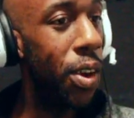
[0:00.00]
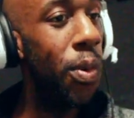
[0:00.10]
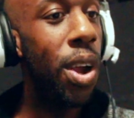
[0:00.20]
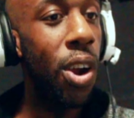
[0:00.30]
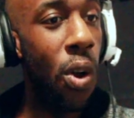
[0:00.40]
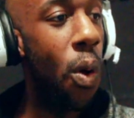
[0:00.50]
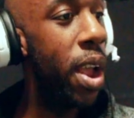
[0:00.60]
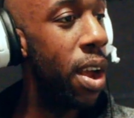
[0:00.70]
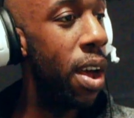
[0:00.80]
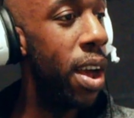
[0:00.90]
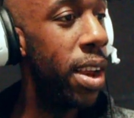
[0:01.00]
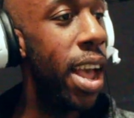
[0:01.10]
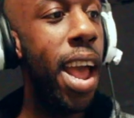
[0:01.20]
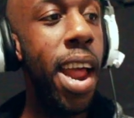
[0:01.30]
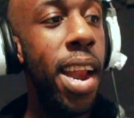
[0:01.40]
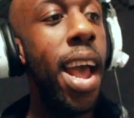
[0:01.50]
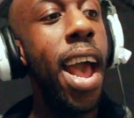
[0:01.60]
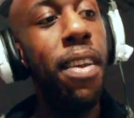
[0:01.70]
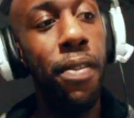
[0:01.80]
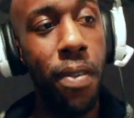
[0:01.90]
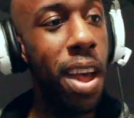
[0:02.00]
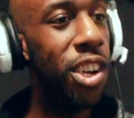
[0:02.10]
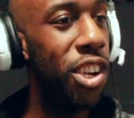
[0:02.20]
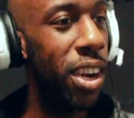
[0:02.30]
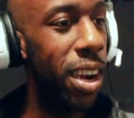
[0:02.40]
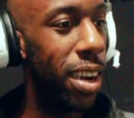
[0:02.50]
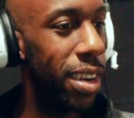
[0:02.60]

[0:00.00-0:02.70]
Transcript: we are going on an adventure.